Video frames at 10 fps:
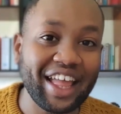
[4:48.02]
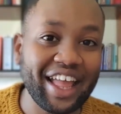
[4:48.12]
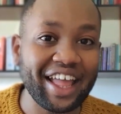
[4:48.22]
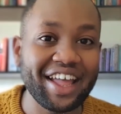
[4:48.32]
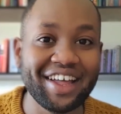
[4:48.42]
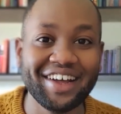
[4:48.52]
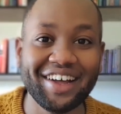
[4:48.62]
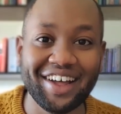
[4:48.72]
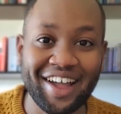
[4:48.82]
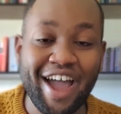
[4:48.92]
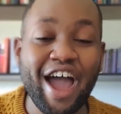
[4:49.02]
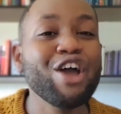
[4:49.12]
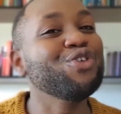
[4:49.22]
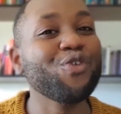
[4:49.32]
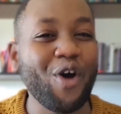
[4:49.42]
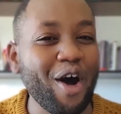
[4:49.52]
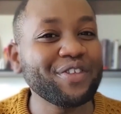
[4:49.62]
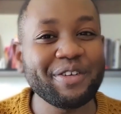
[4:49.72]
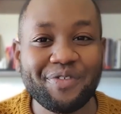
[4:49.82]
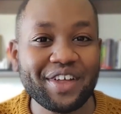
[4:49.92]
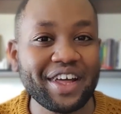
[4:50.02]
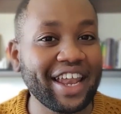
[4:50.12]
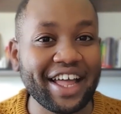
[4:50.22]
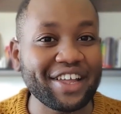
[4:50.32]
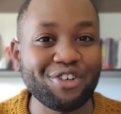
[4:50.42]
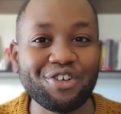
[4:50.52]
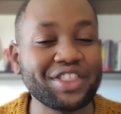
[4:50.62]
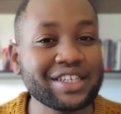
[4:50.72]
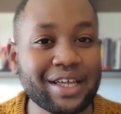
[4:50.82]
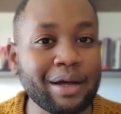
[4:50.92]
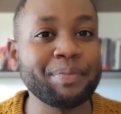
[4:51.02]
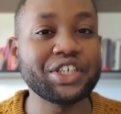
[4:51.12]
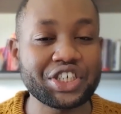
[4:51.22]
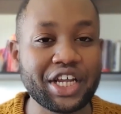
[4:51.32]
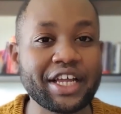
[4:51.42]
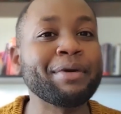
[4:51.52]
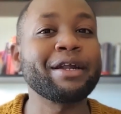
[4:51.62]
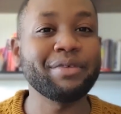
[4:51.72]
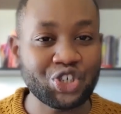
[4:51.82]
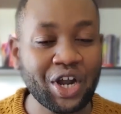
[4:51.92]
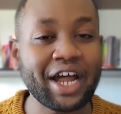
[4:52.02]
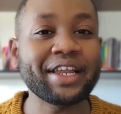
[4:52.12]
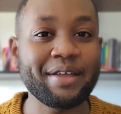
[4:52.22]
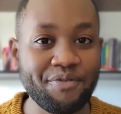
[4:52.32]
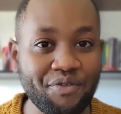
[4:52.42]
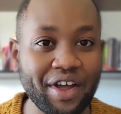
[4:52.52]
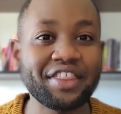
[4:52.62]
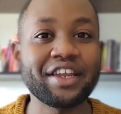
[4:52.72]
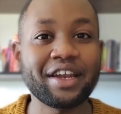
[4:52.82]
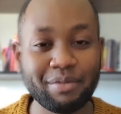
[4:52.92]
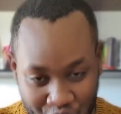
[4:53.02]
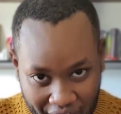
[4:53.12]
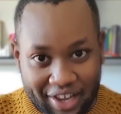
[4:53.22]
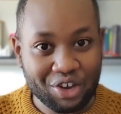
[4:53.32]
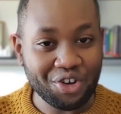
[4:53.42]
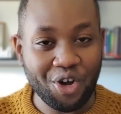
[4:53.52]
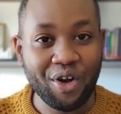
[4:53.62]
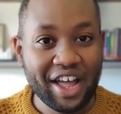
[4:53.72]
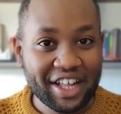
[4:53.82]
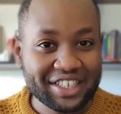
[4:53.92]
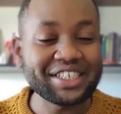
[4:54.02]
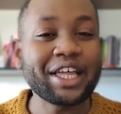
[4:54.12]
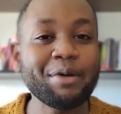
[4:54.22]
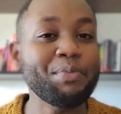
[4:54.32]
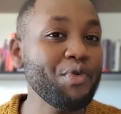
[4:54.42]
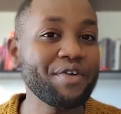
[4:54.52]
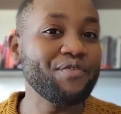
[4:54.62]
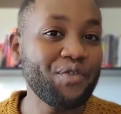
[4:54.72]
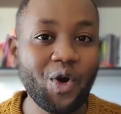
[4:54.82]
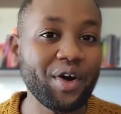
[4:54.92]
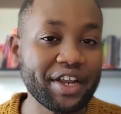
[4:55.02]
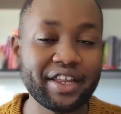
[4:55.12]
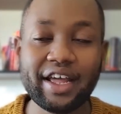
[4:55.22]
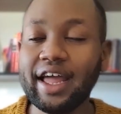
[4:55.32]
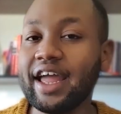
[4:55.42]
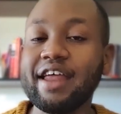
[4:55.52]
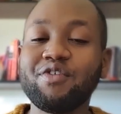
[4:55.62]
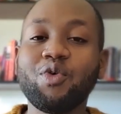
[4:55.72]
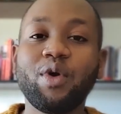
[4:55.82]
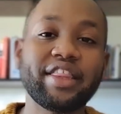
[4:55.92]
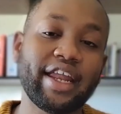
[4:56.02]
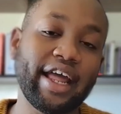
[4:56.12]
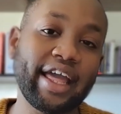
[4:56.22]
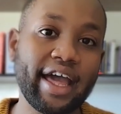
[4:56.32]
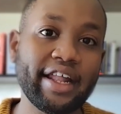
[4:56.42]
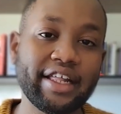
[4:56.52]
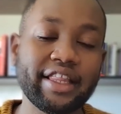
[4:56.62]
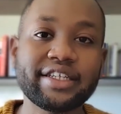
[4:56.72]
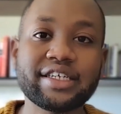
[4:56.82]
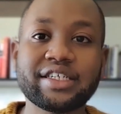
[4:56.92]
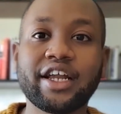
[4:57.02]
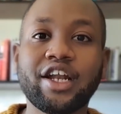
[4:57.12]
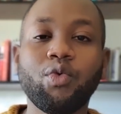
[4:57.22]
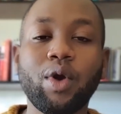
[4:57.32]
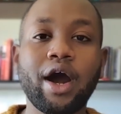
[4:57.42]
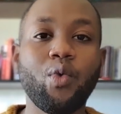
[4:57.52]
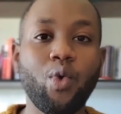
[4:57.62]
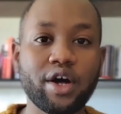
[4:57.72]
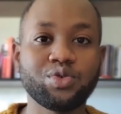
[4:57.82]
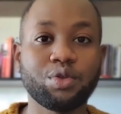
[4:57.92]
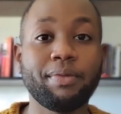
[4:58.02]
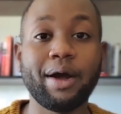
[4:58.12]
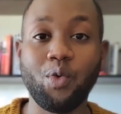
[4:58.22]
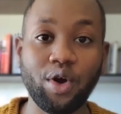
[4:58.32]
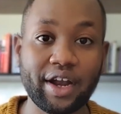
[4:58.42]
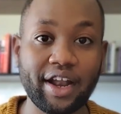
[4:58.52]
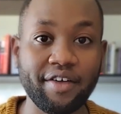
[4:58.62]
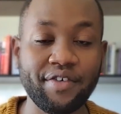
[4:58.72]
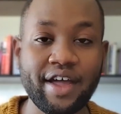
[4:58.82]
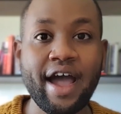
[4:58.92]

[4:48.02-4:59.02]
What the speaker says: there, you often feel like, things are a bit shaky, but I'm gonna try and keep faith, and I'm gonna try and, just keep moving forward in every way that I can. And that's exactly where I was with my work life.